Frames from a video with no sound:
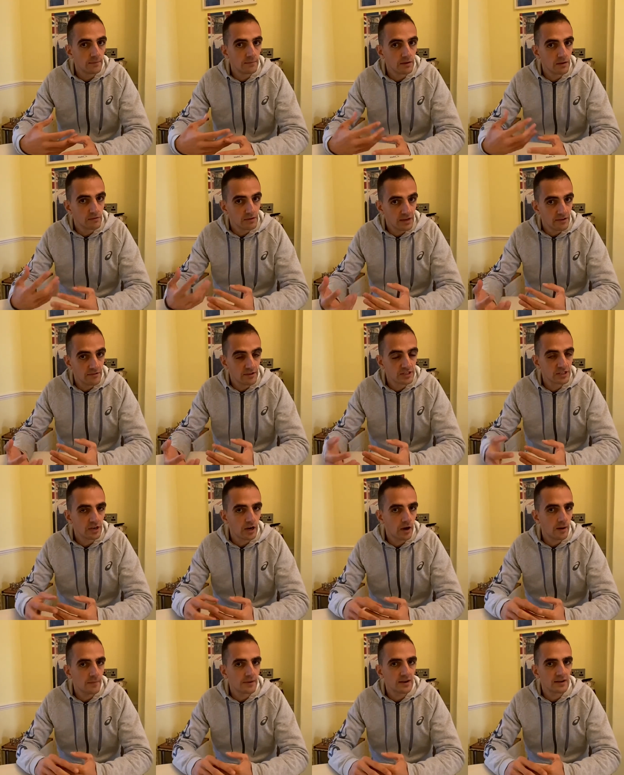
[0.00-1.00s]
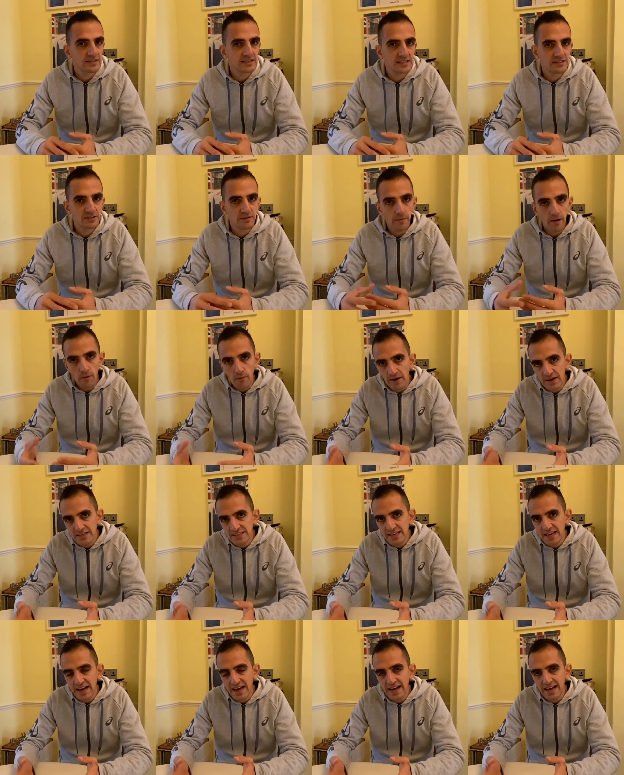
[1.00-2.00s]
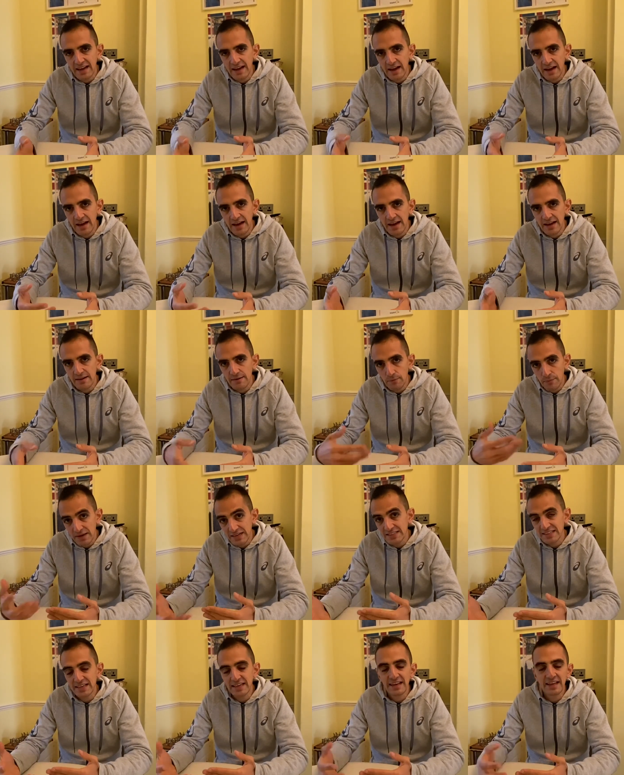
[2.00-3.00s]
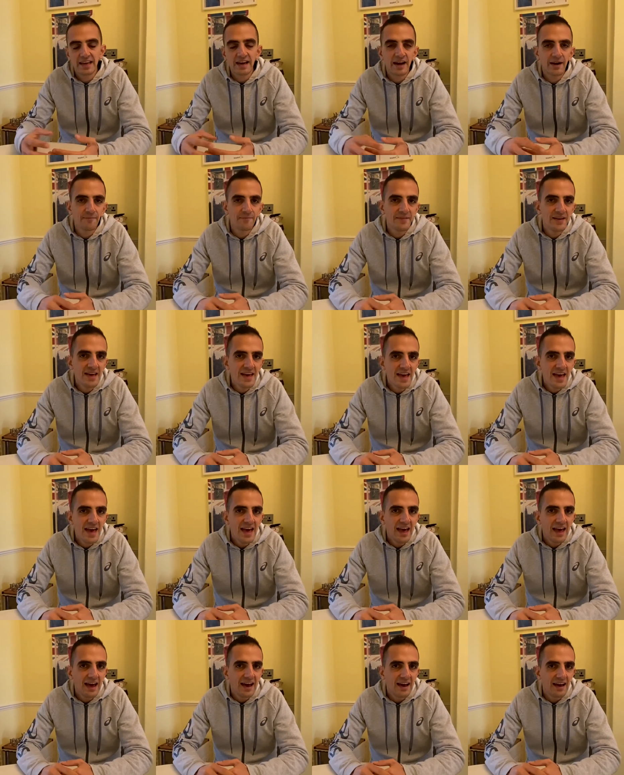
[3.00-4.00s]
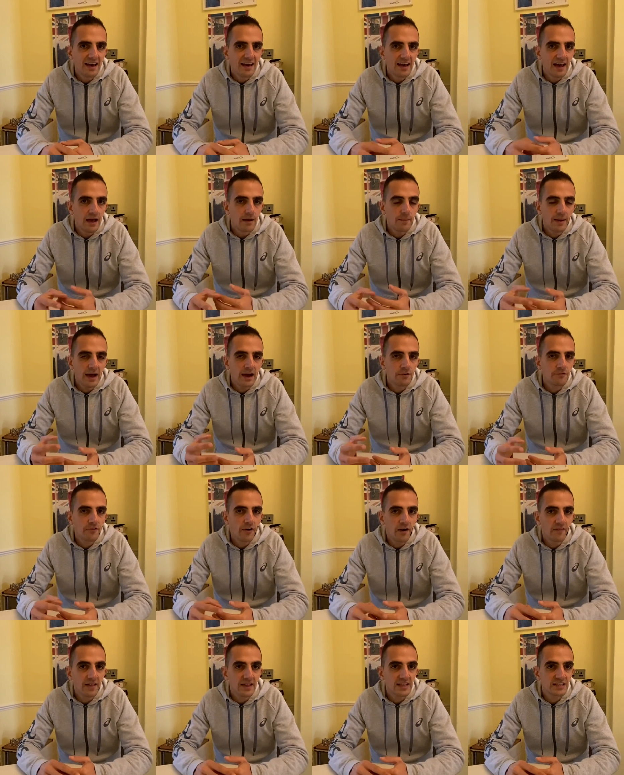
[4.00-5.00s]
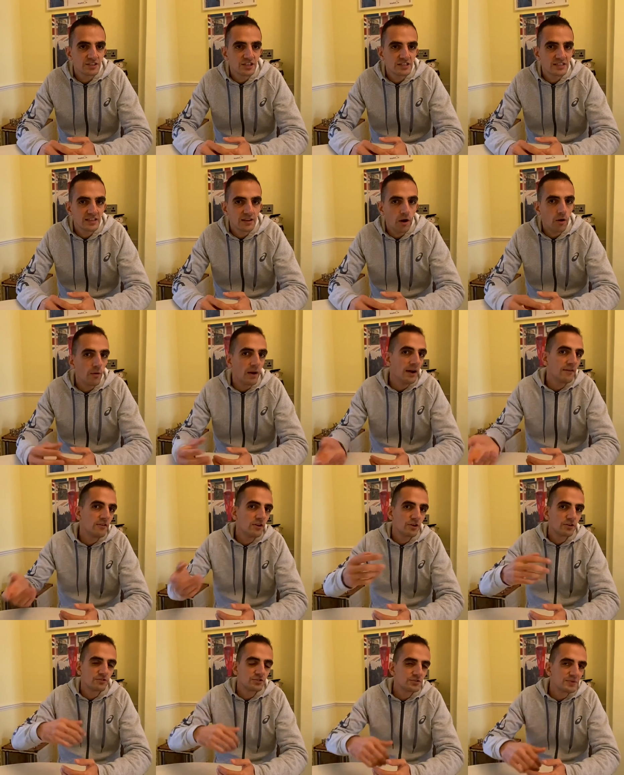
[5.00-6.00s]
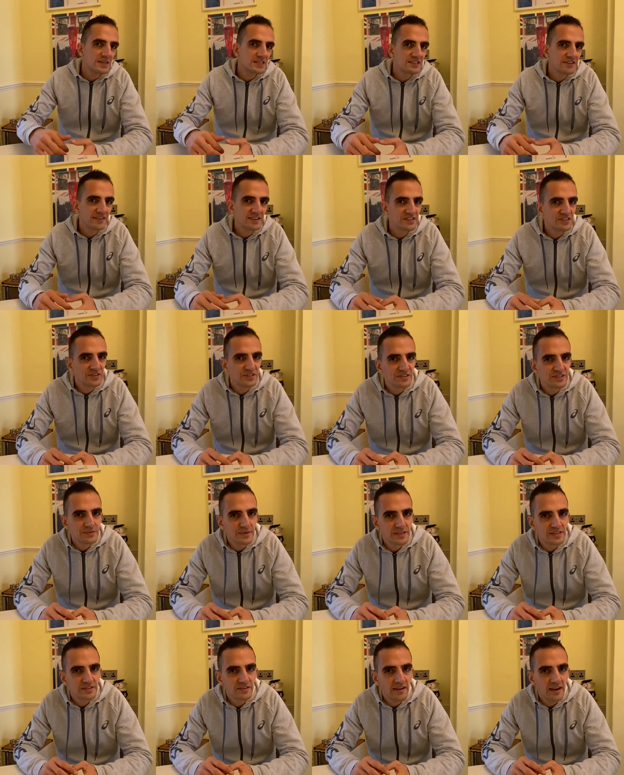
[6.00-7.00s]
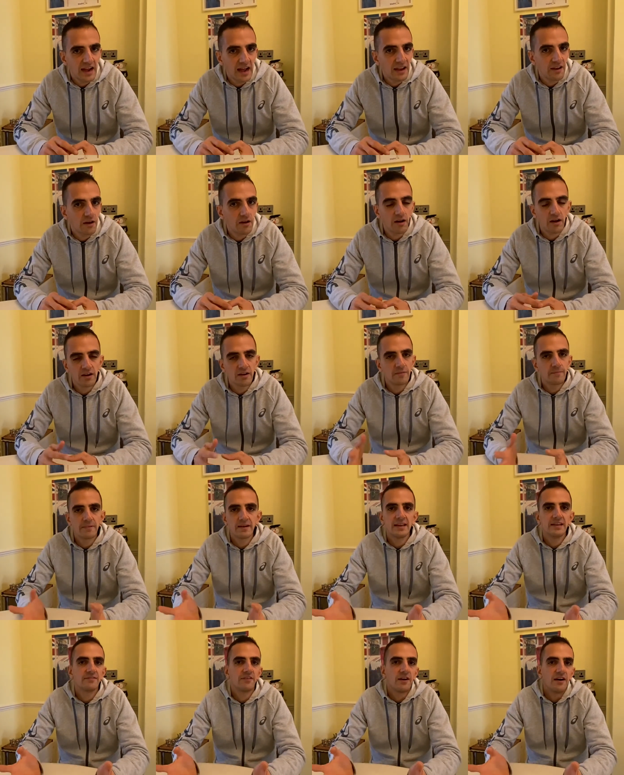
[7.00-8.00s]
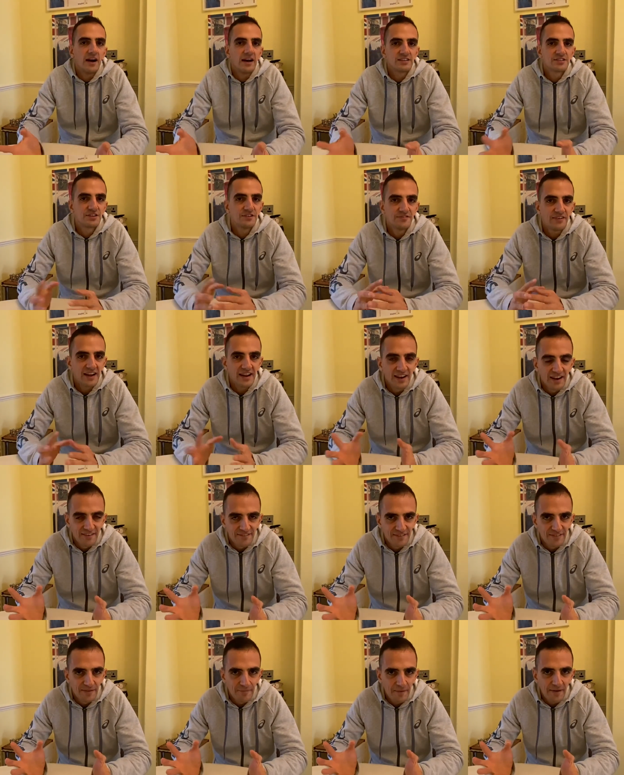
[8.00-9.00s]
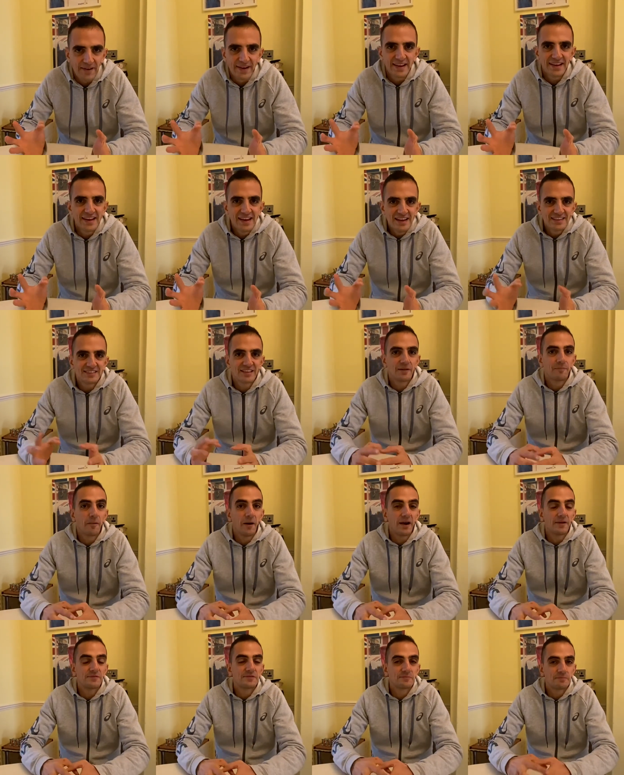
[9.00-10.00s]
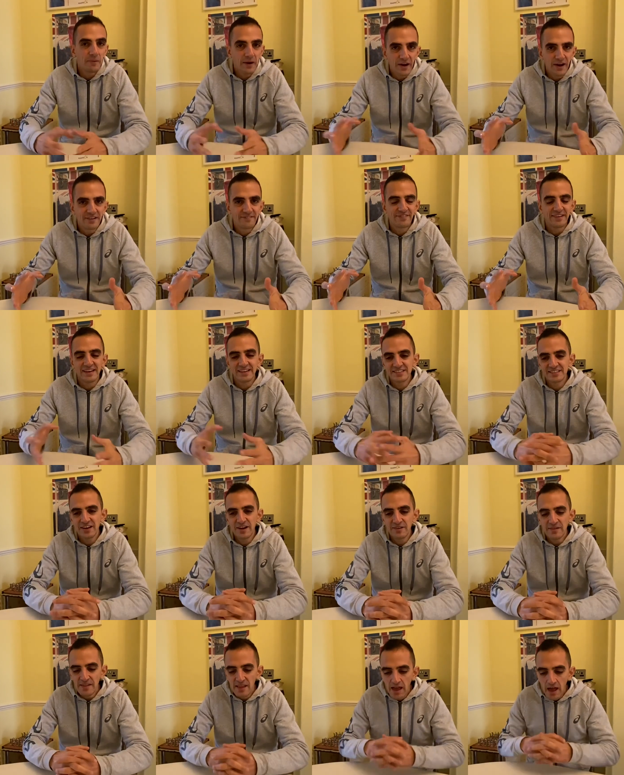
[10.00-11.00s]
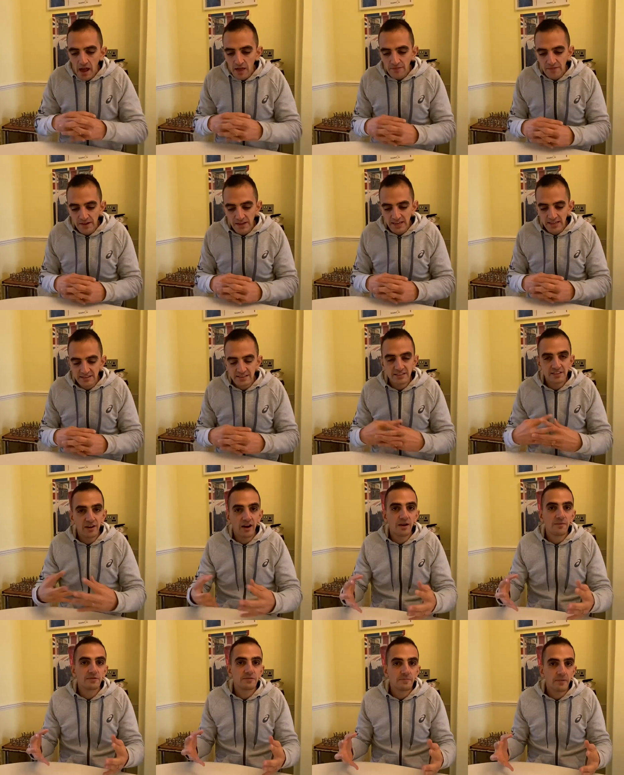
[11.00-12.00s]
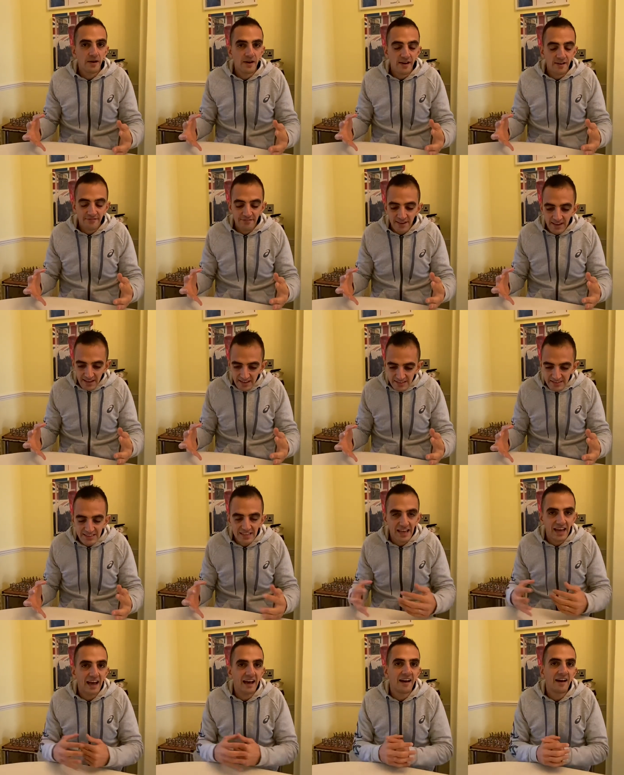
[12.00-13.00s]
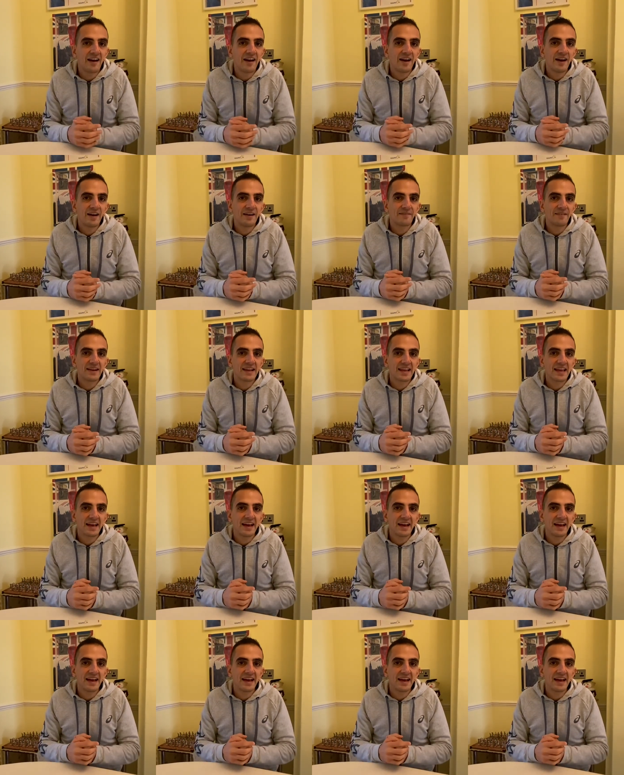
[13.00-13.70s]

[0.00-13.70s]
near retirement, I said to them, when is it going to come? How far they actually said, have a look on Twitter. It's on Twitter, and I couldn't believe I actually fell in love with the bike. So the bike was perfect. So the design was perfect when it